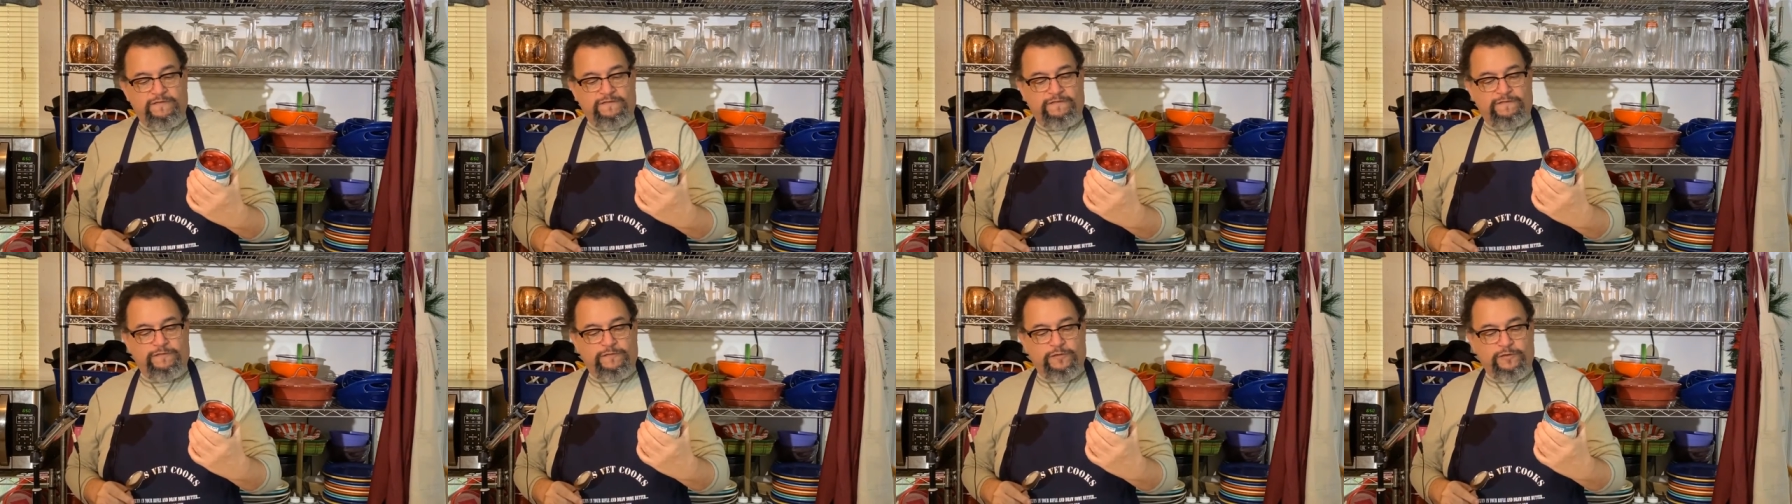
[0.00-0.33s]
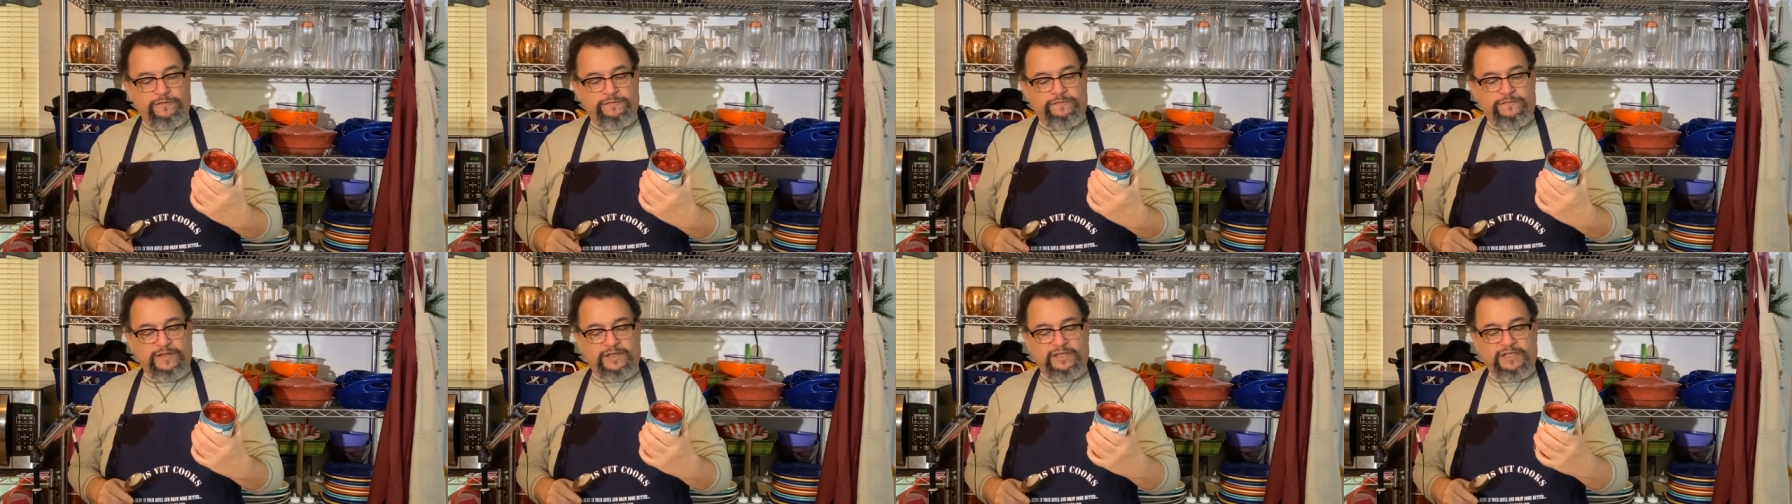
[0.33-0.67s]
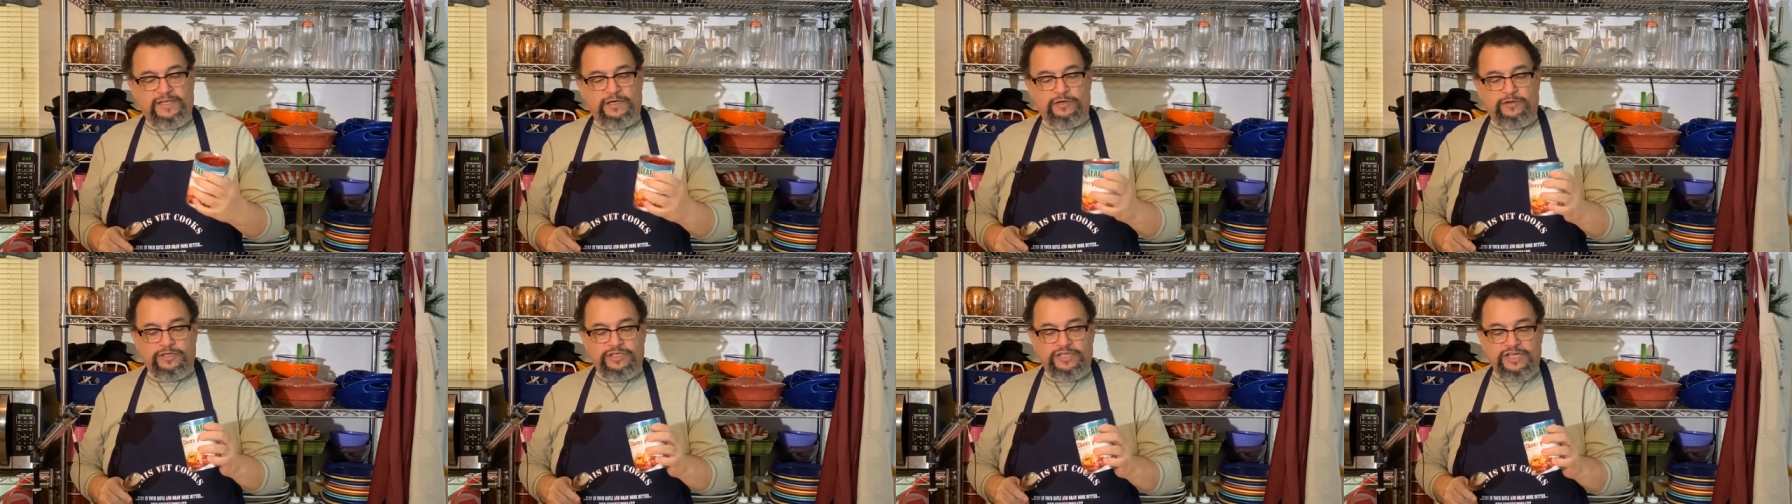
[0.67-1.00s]
fruit
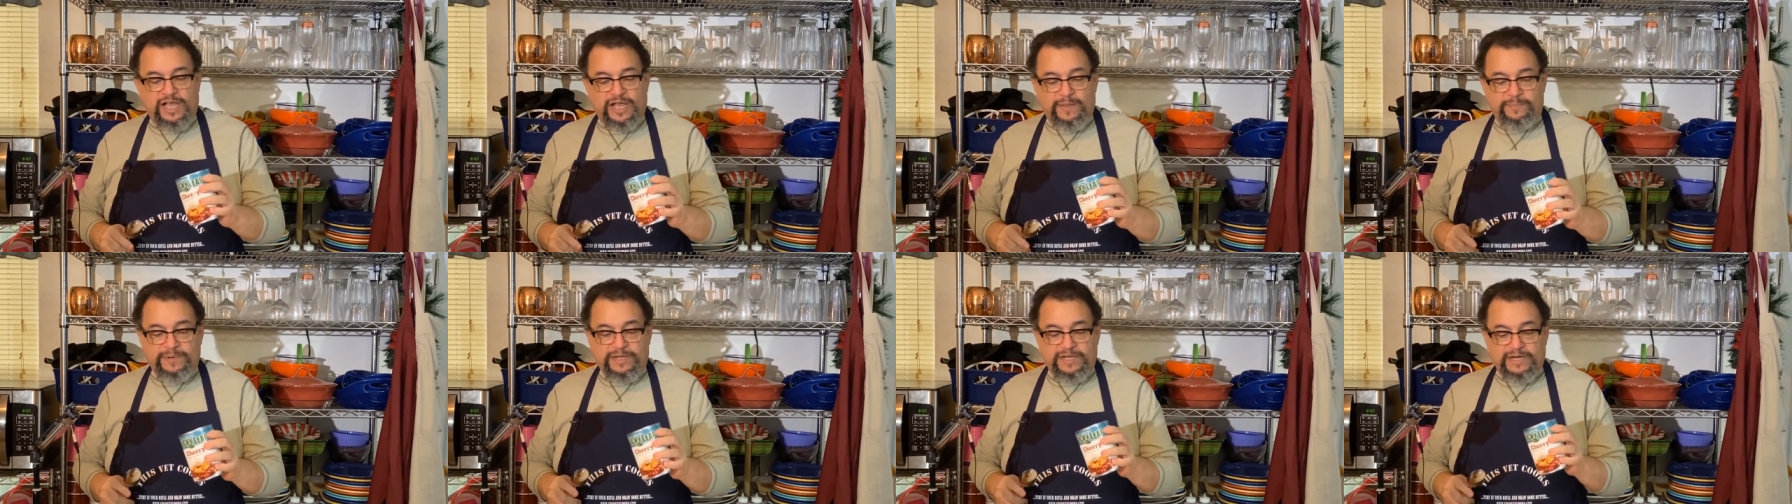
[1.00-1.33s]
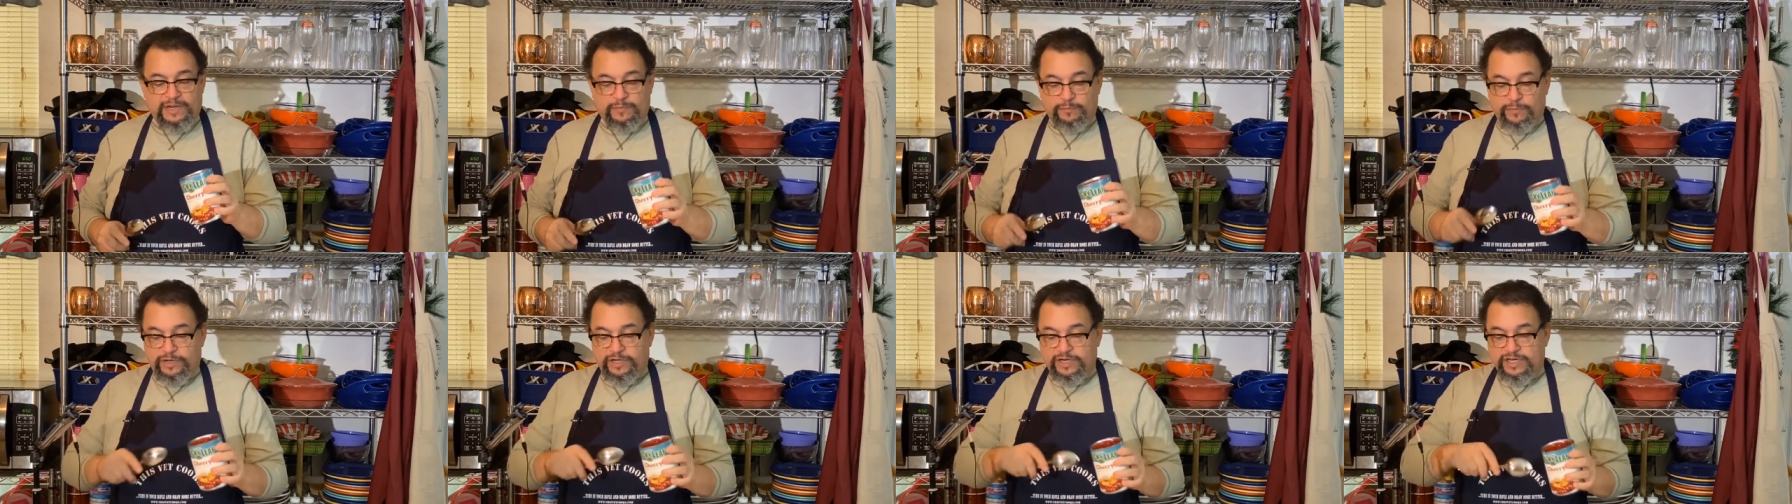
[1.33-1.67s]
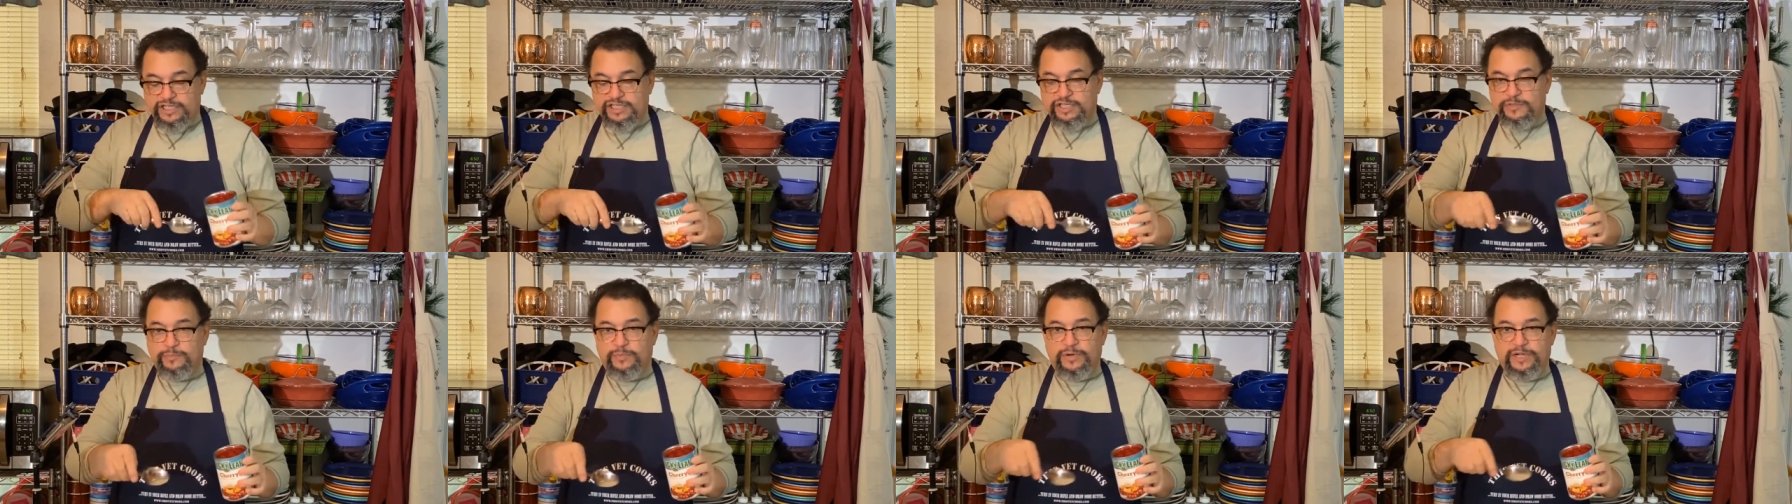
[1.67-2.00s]
filling or topping, and we're
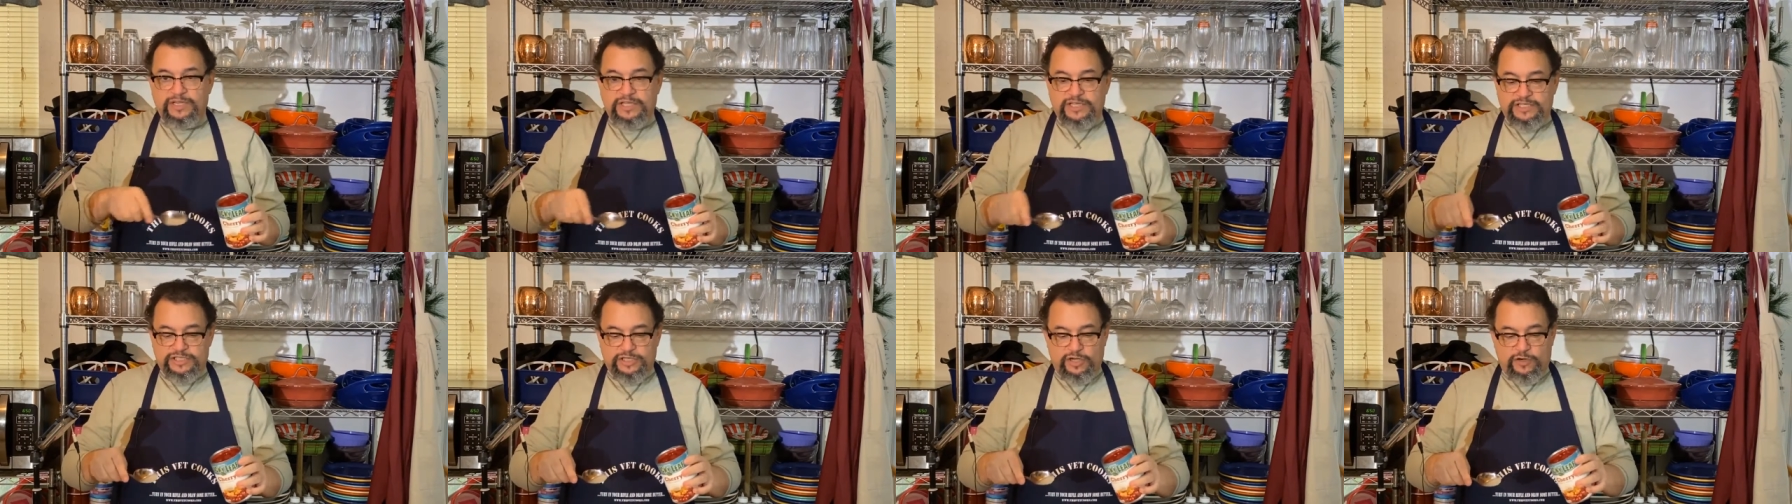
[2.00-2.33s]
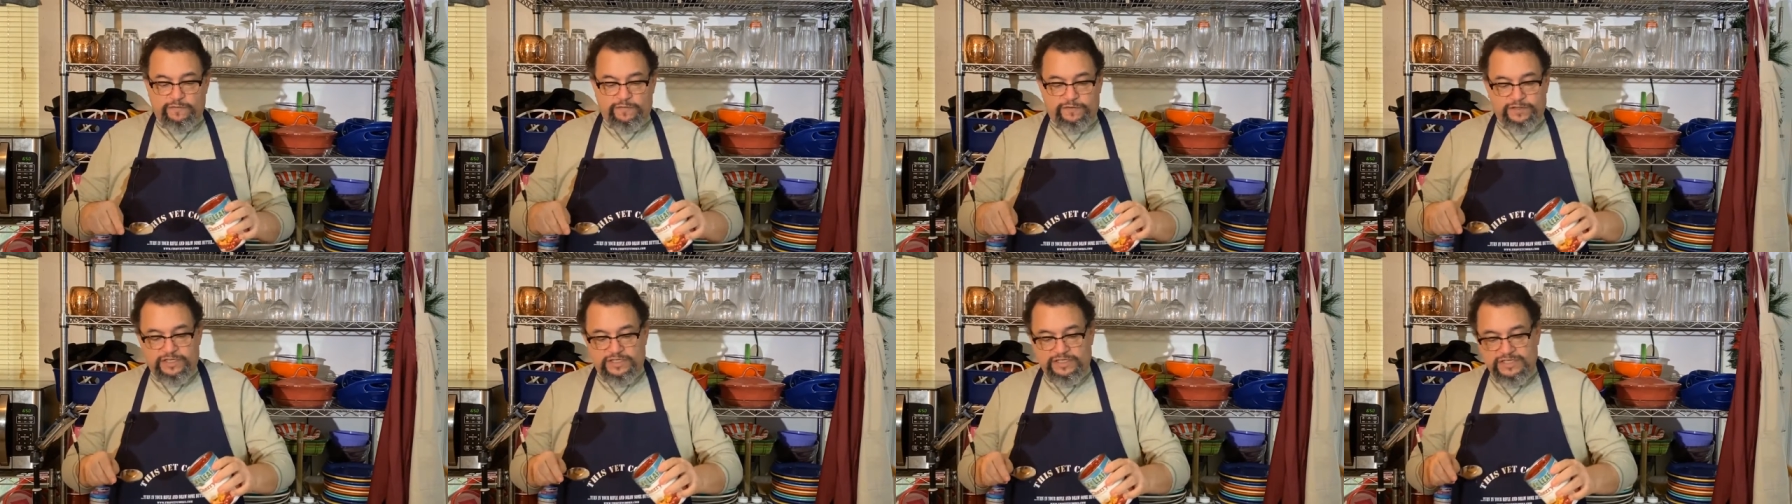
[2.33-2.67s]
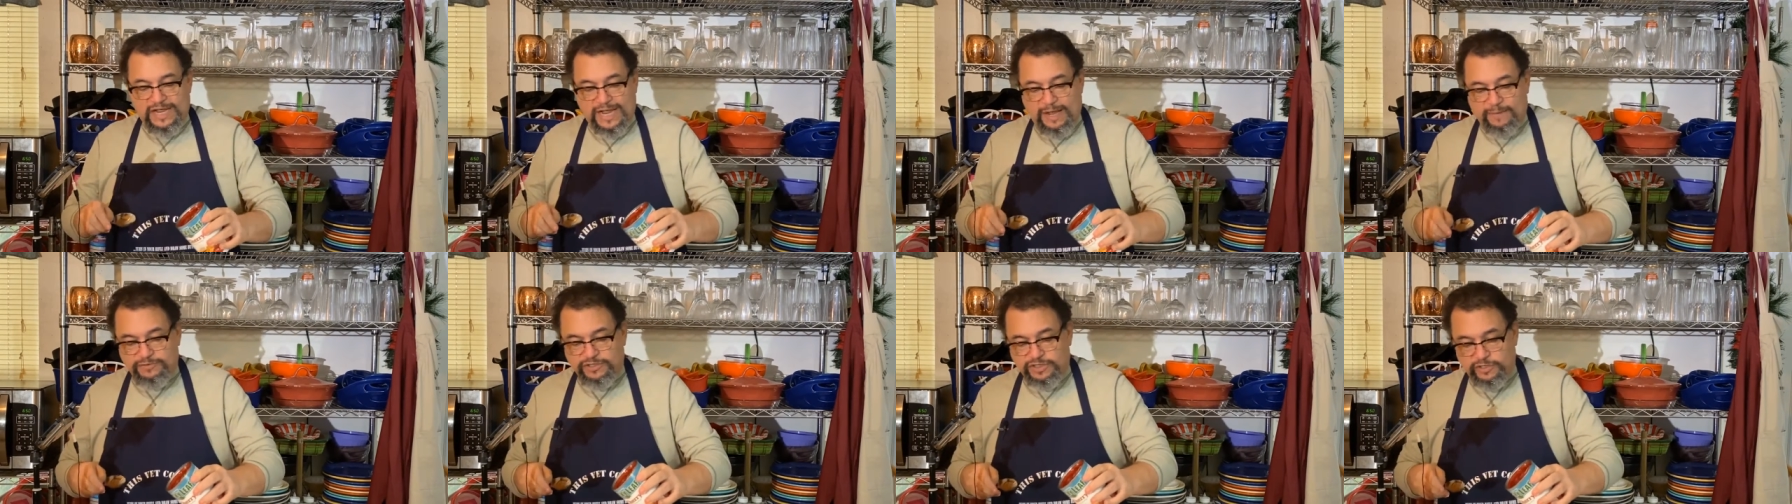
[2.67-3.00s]
gonna spread this over the
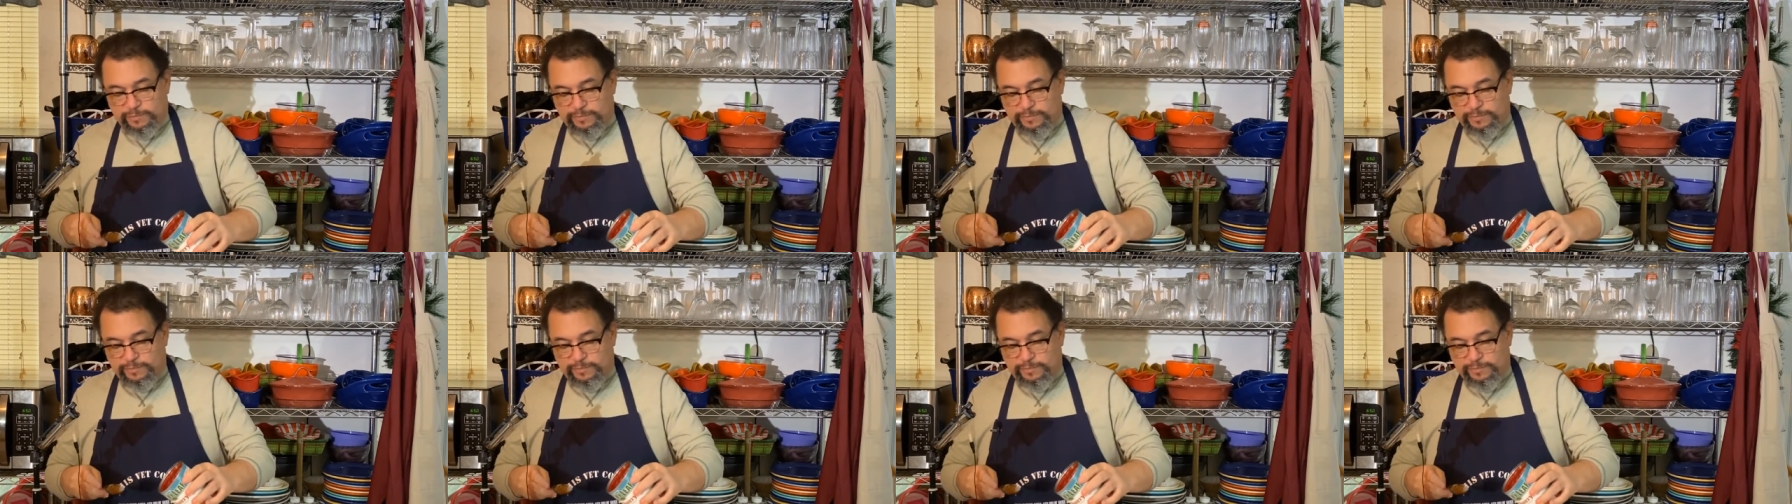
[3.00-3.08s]
top.